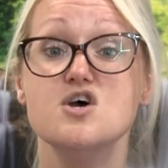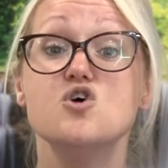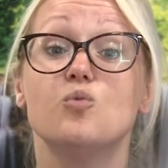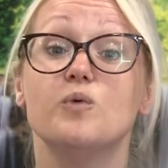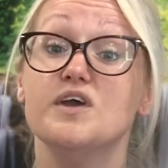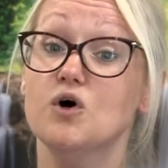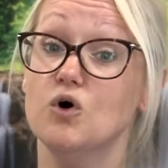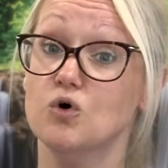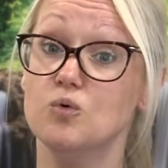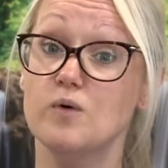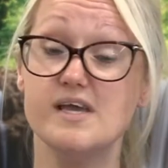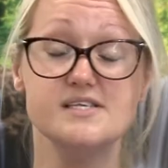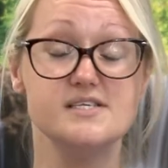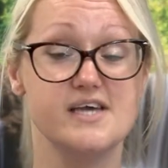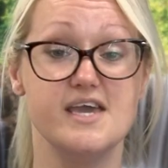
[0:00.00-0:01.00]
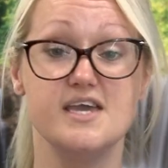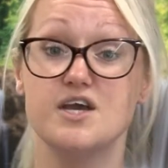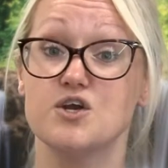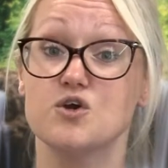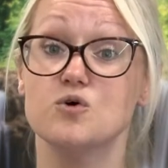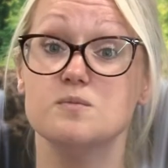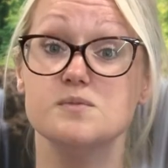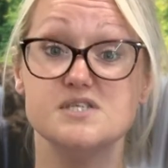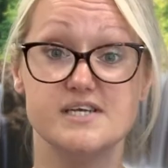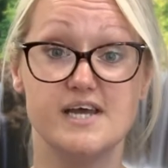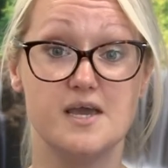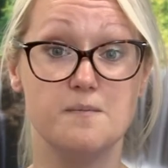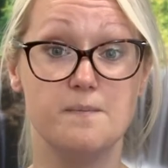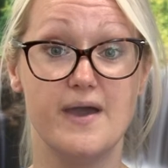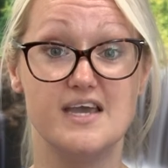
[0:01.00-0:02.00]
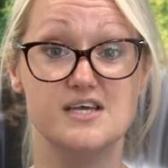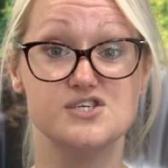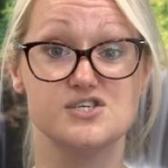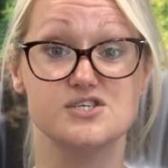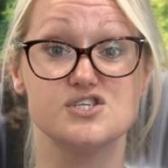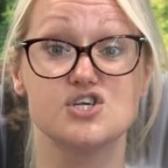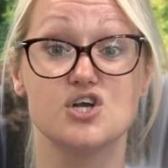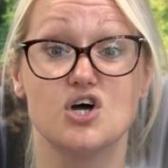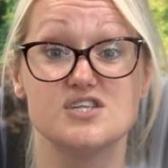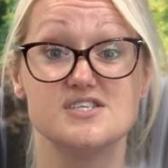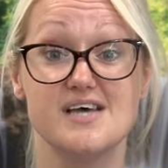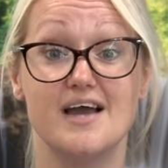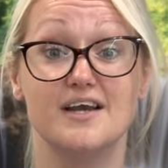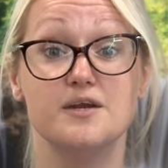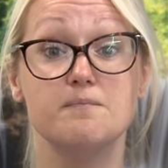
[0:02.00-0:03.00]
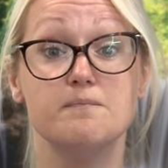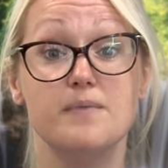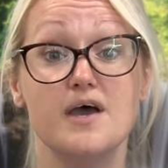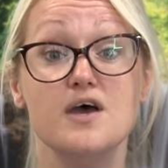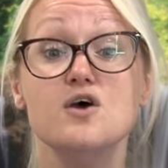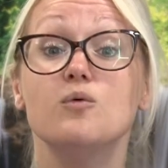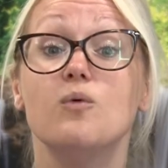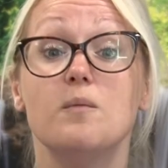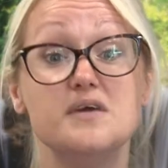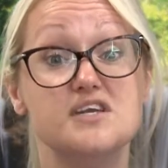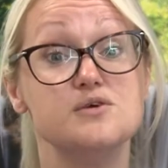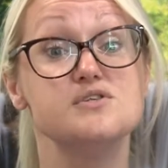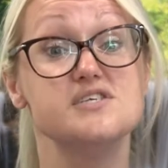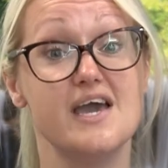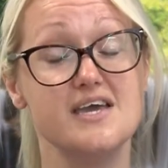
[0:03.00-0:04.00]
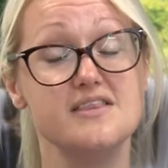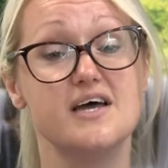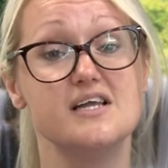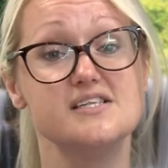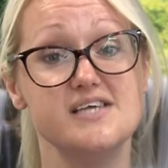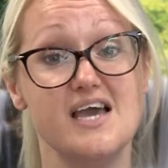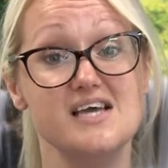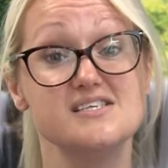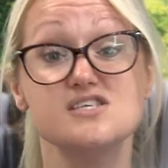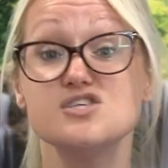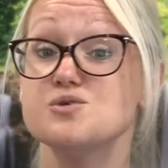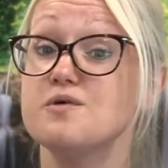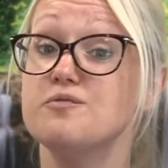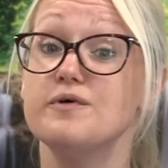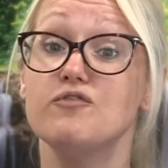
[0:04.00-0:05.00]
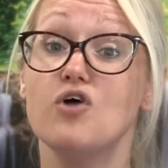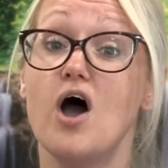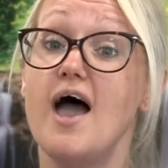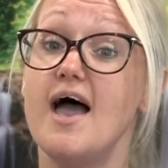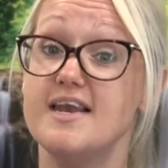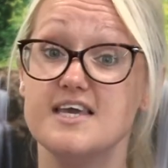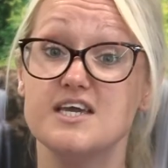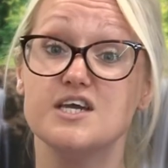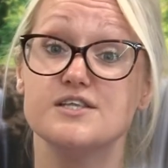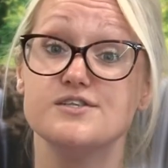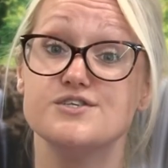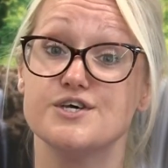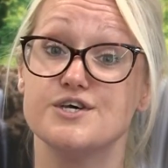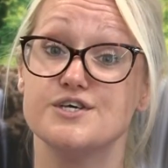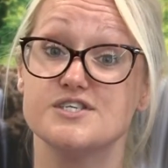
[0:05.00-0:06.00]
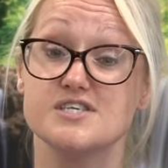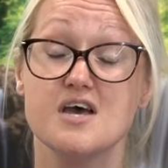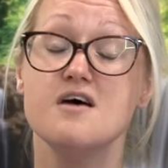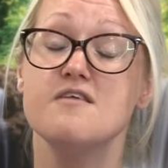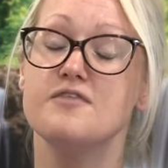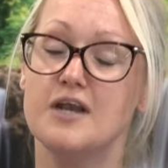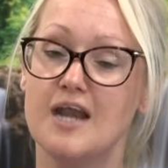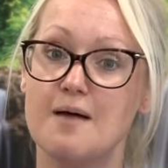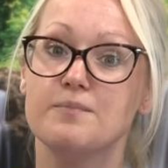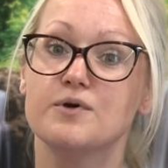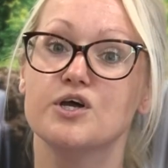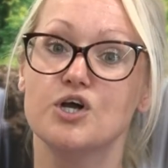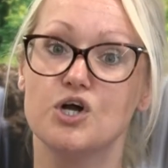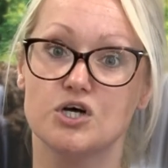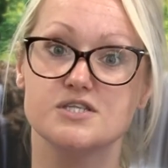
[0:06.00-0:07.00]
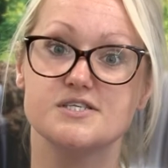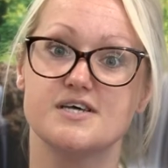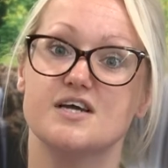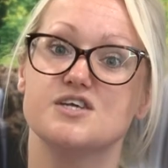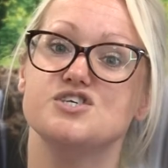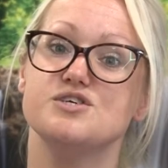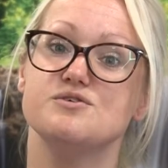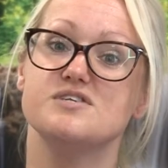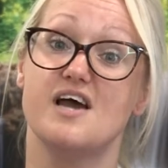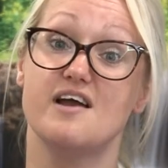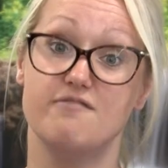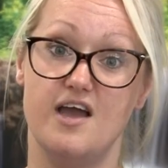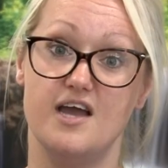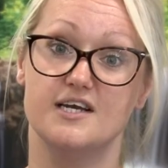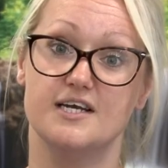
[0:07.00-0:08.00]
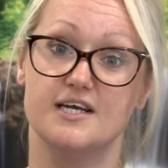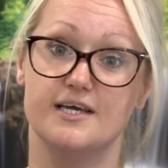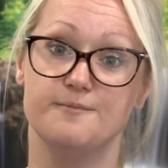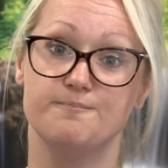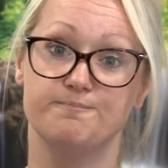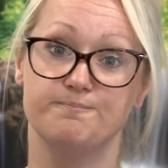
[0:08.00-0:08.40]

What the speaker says: We always take an up-to-date patient's contact number when we do take that test, so if we've got any concerns, the lab can contact you directly.